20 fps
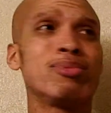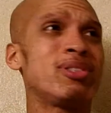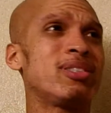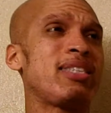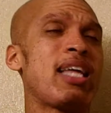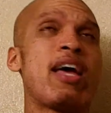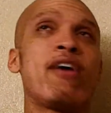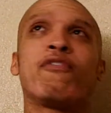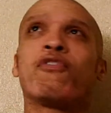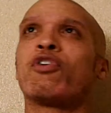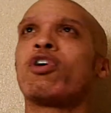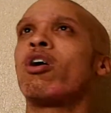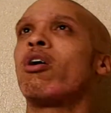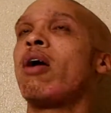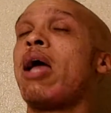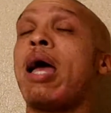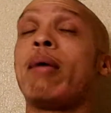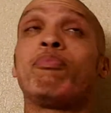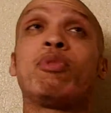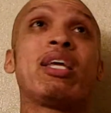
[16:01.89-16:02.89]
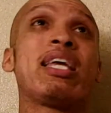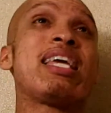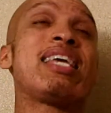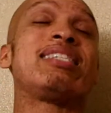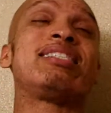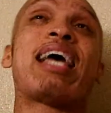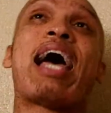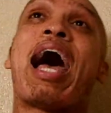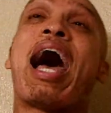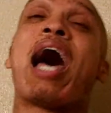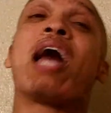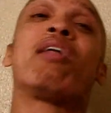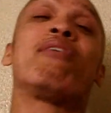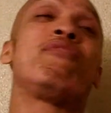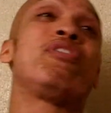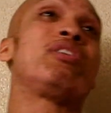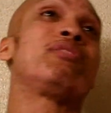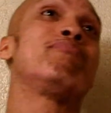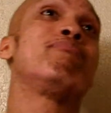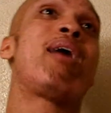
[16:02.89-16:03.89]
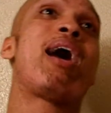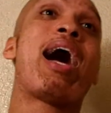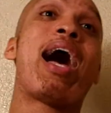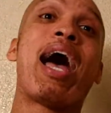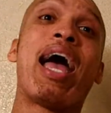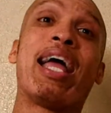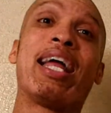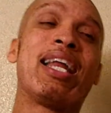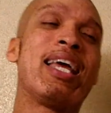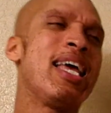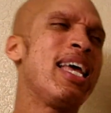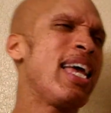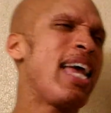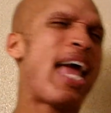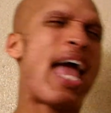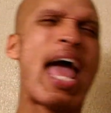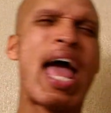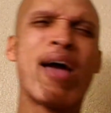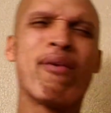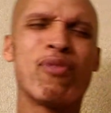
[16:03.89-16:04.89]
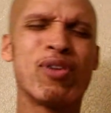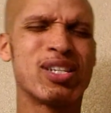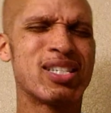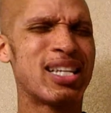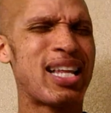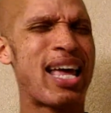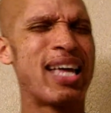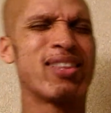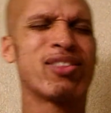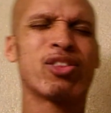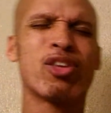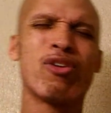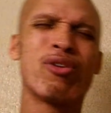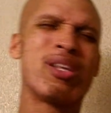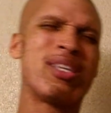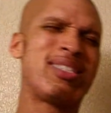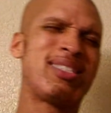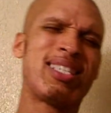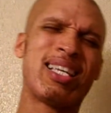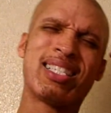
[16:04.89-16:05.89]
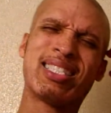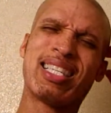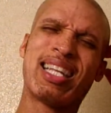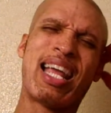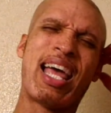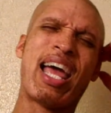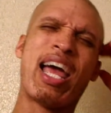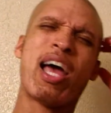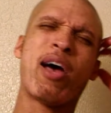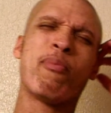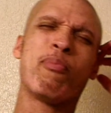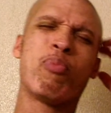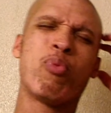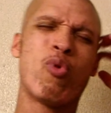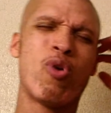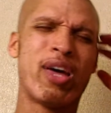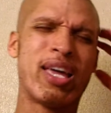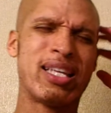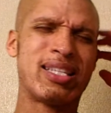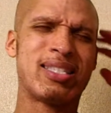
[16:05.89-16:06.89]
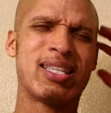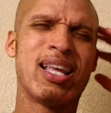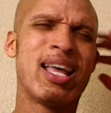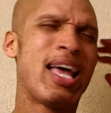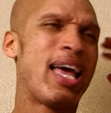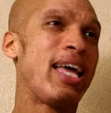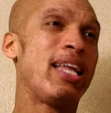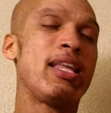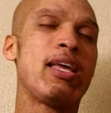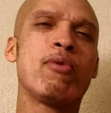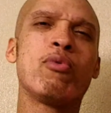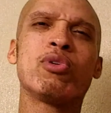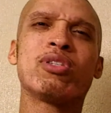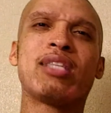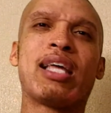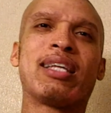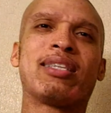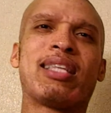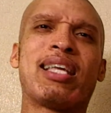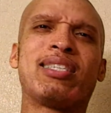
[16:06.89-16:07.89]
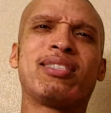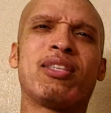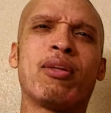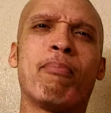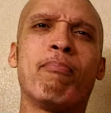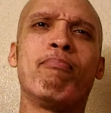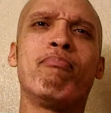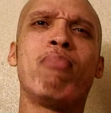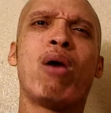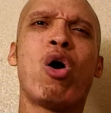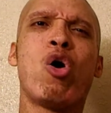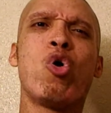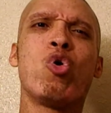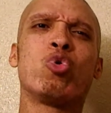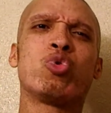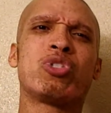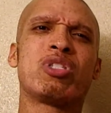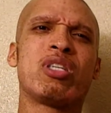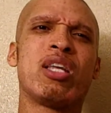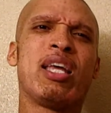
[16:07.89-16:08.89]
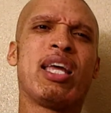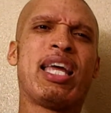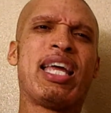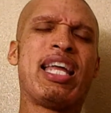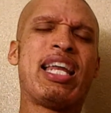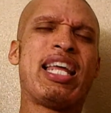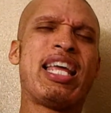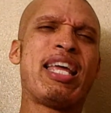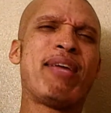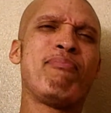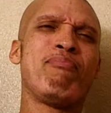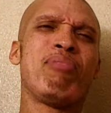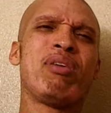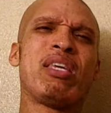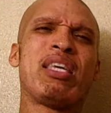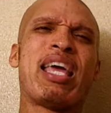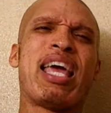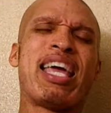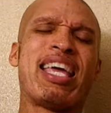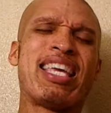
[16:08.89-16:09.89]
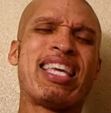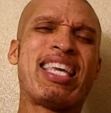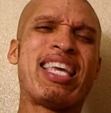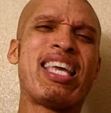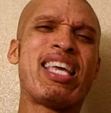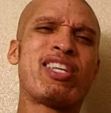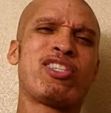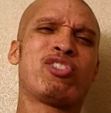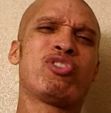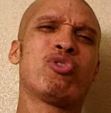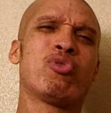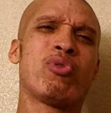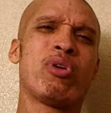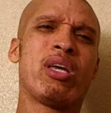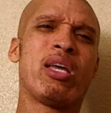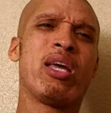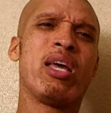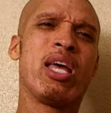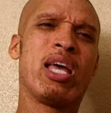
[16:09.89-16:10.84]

Steph Curry, he's out of his mind. He averaged like 36.5 points, and it was like that's the most in NBA history